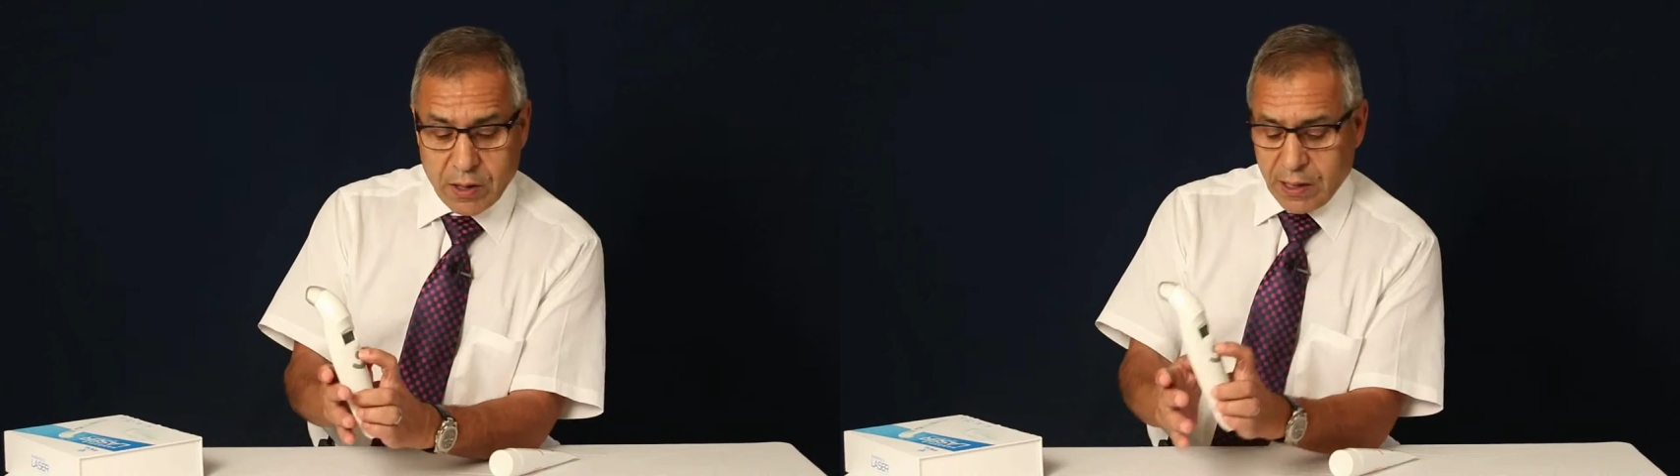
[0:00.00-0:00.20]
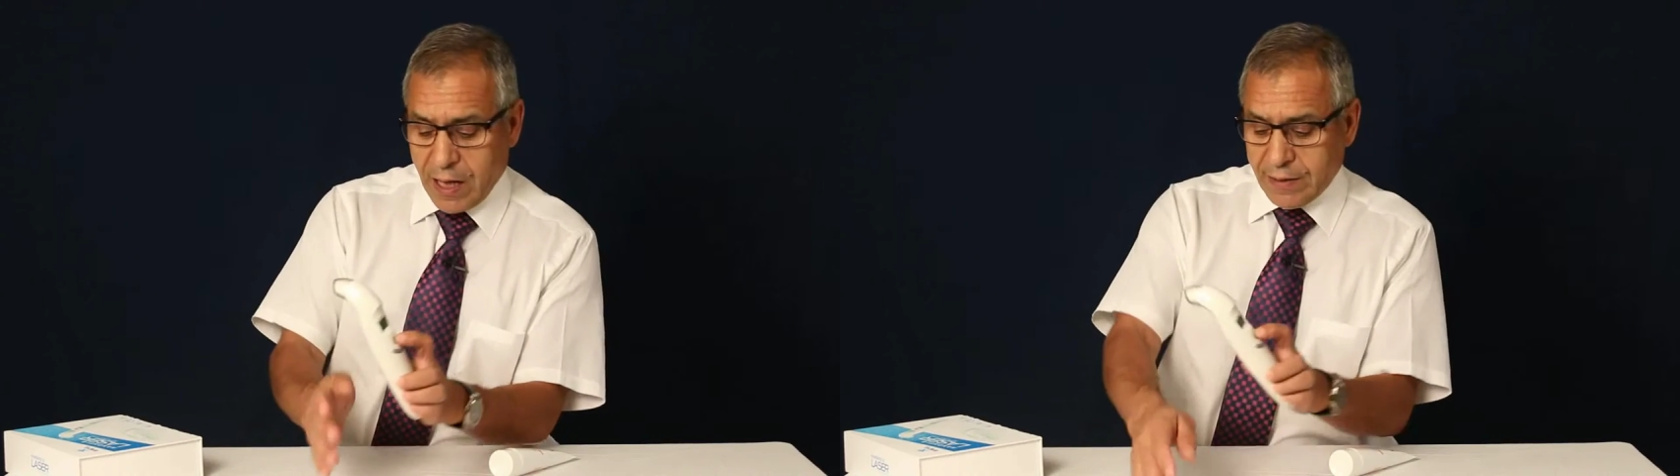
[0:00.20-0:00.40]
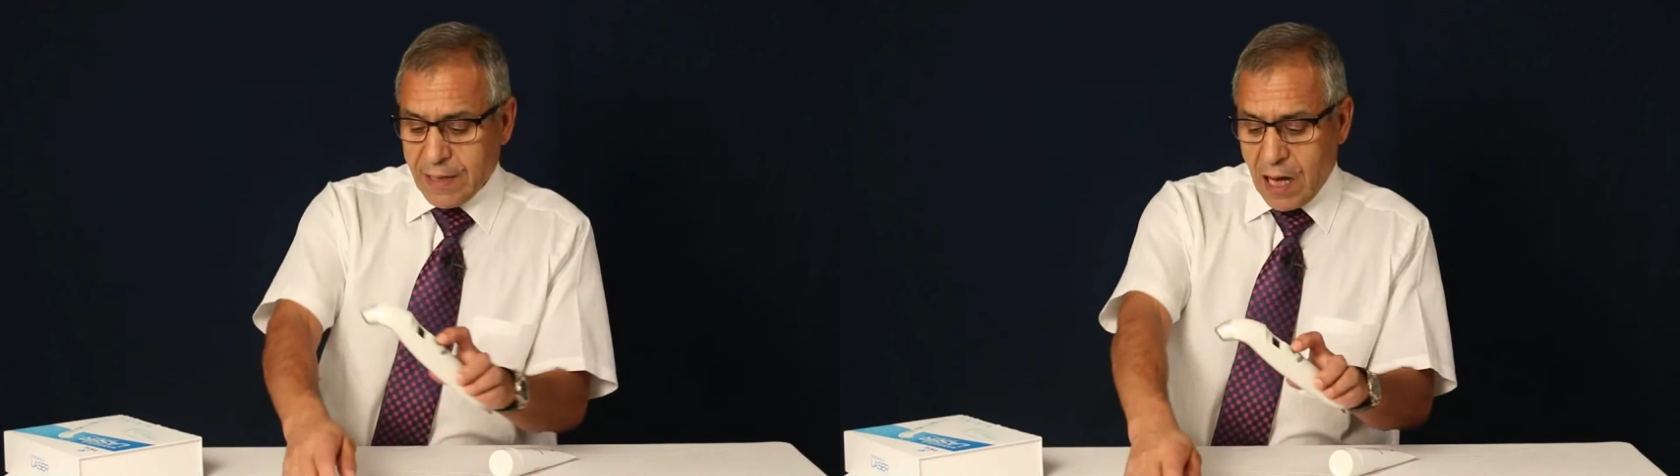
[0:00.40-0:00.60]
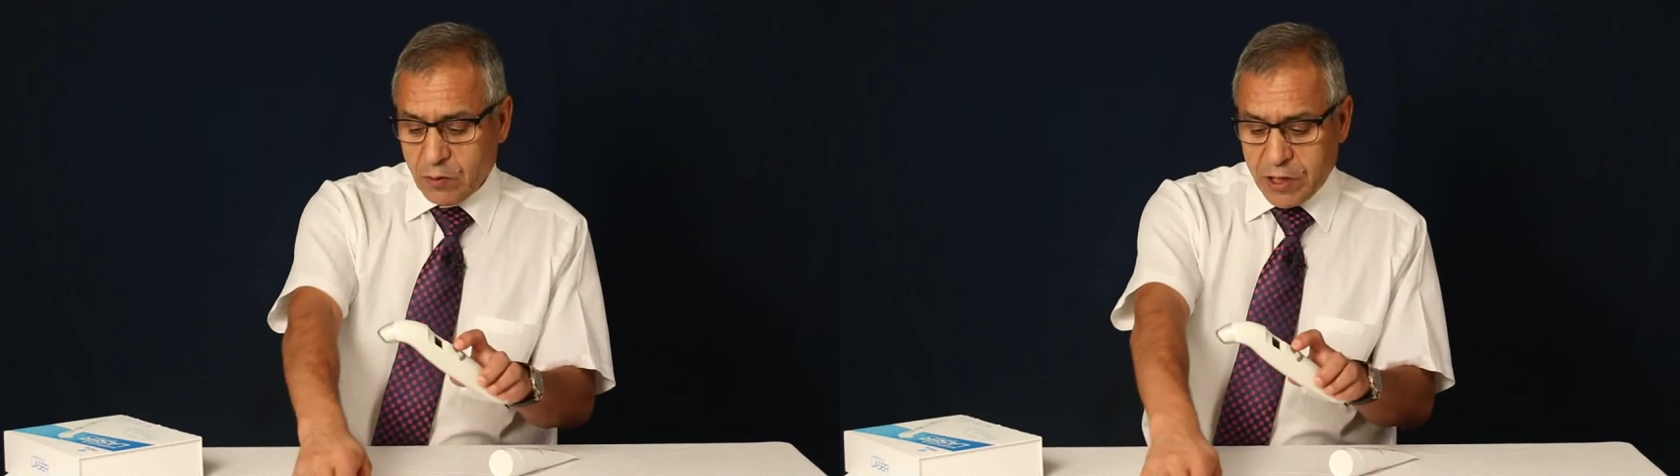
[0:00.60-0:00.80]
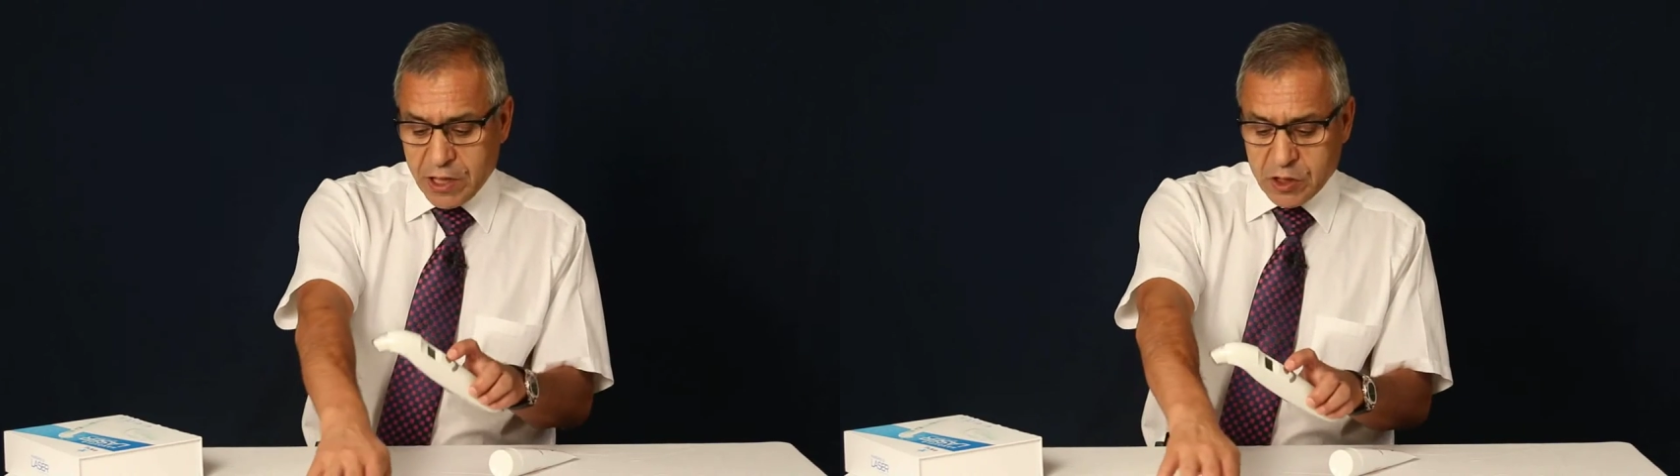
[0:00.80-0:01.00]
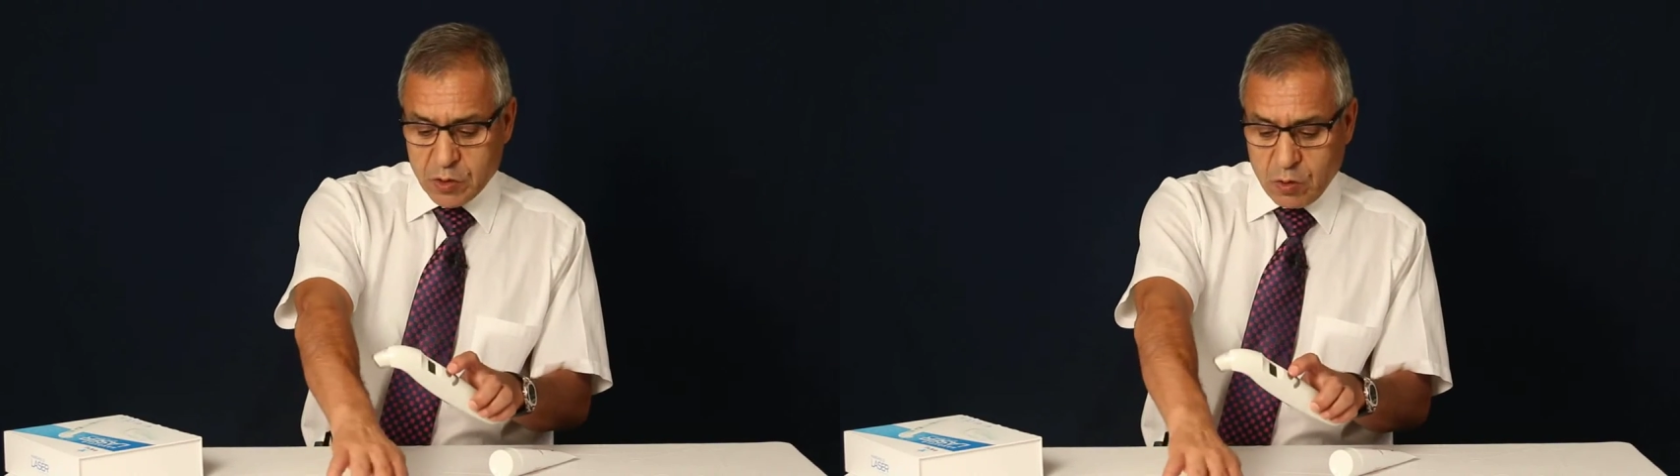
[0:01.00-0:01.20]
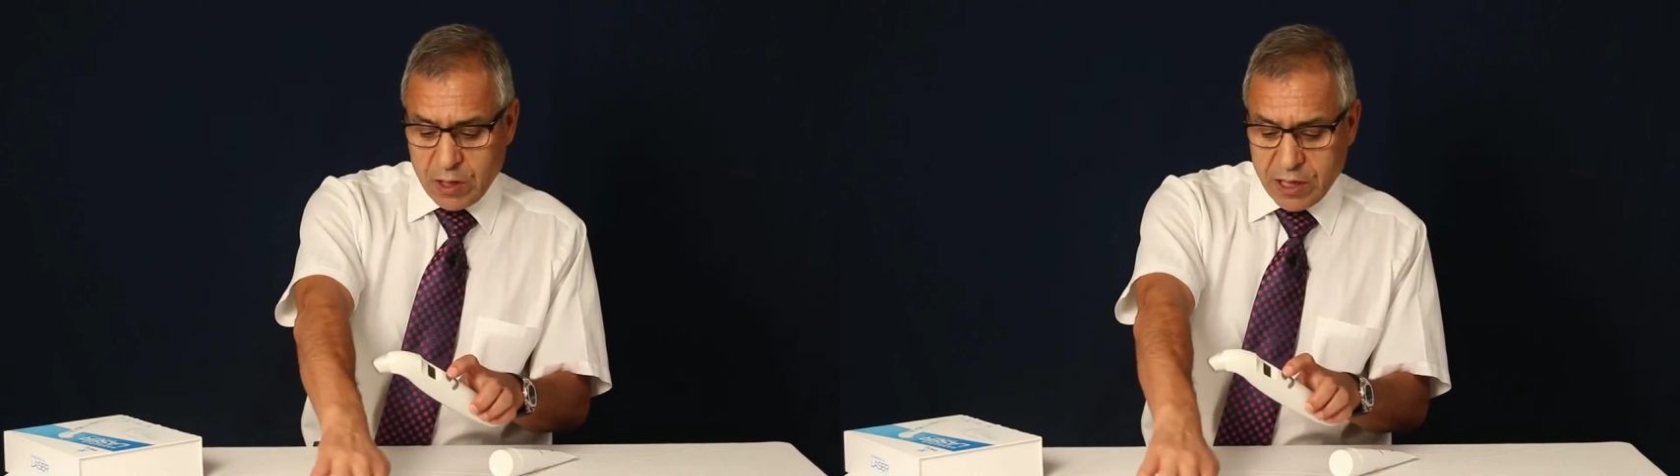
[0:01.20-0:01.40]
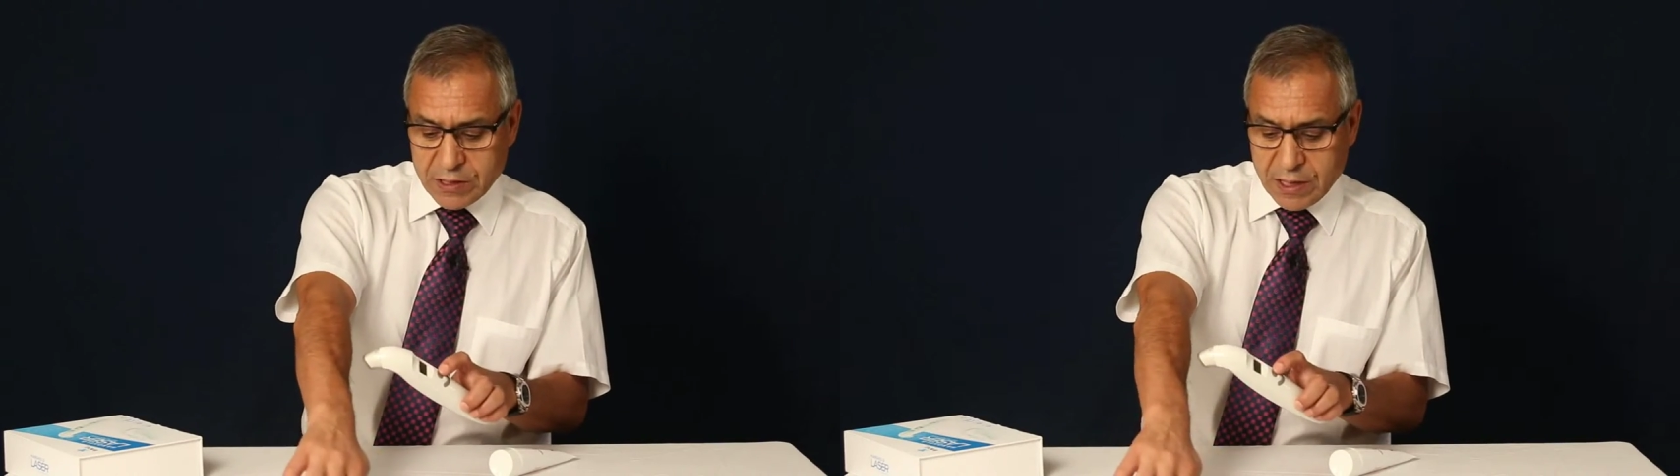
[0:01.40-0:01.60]
Right now there is no
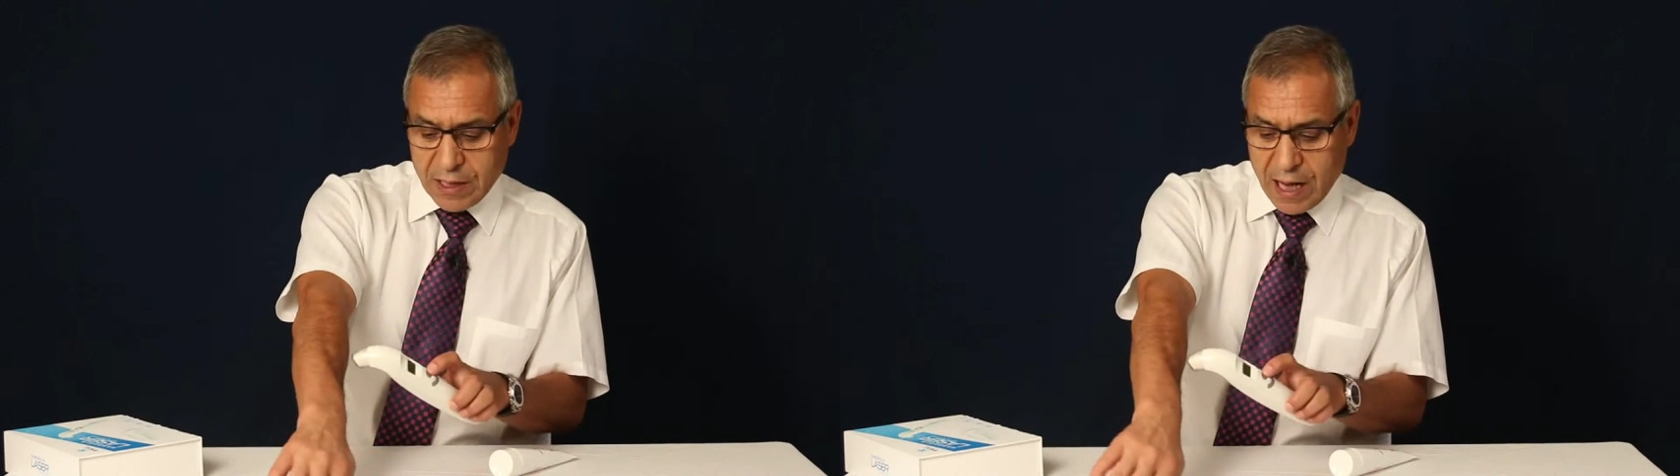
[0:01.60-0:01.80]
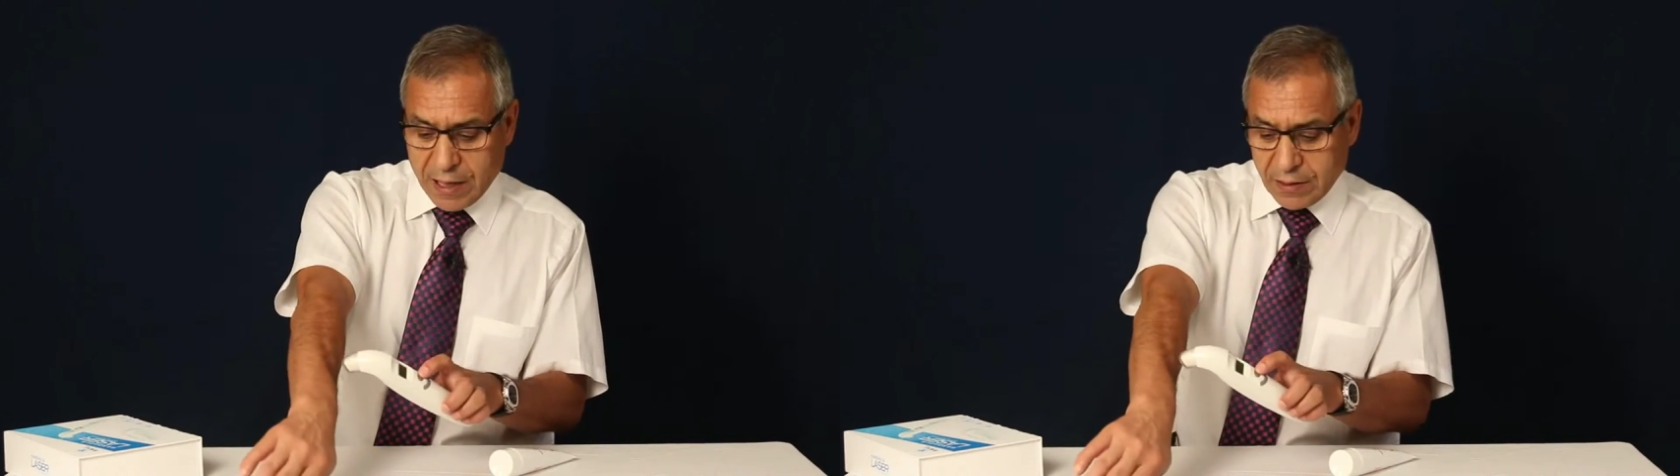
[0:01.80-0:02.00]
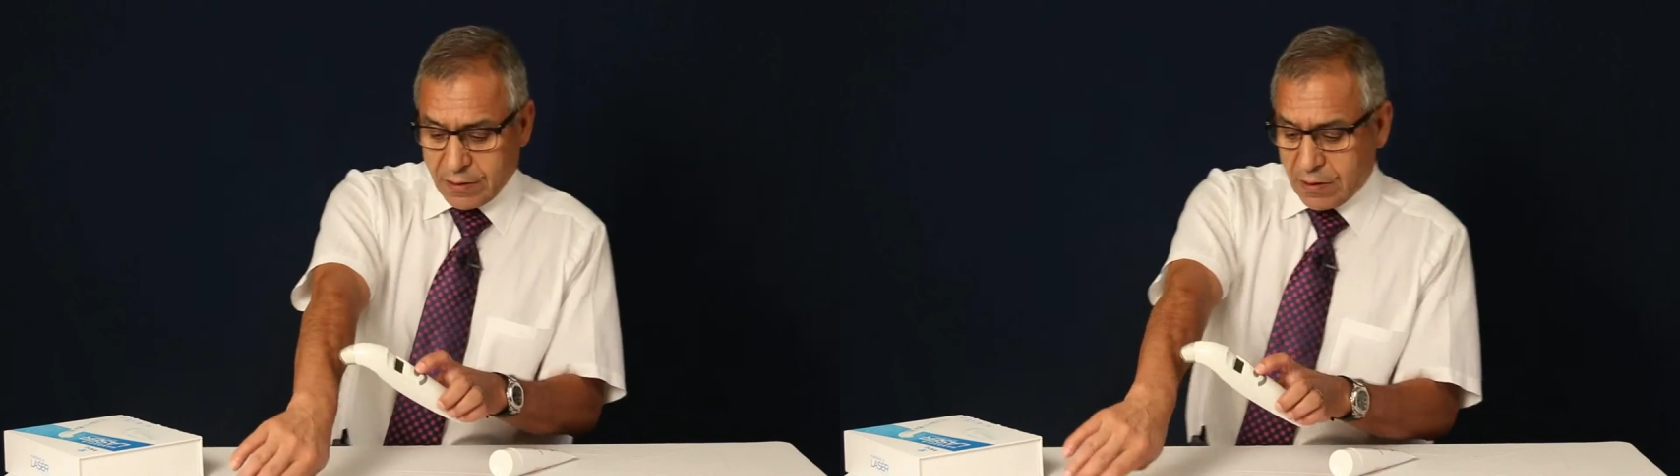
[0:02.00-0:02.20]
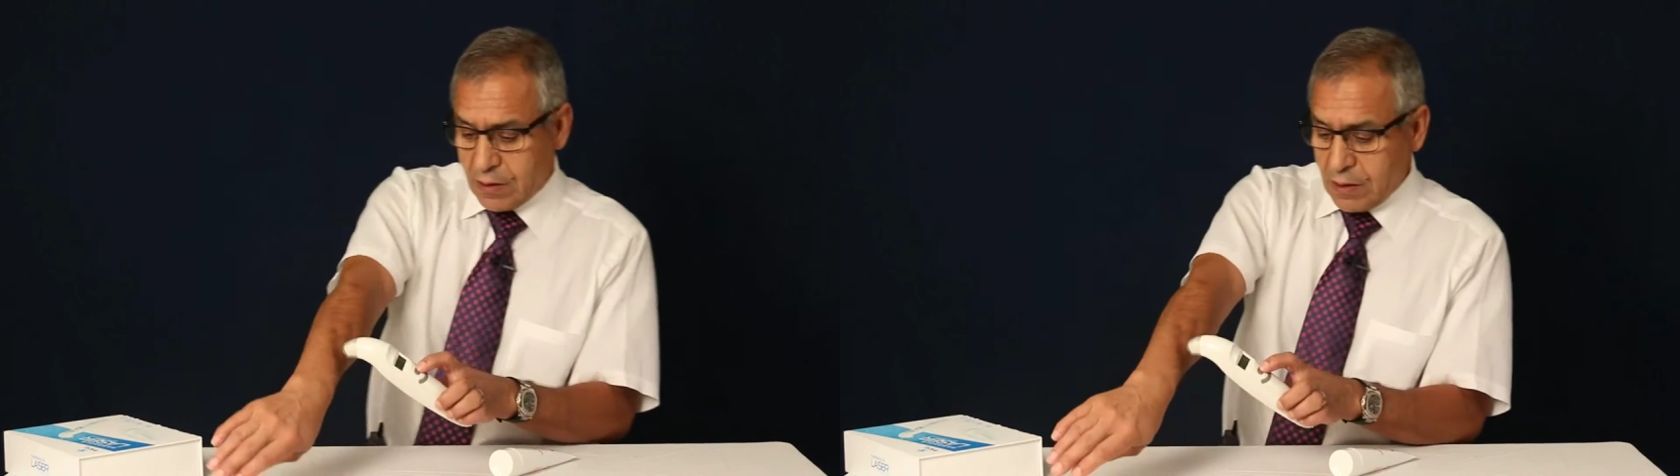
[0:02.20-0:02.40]
laser light.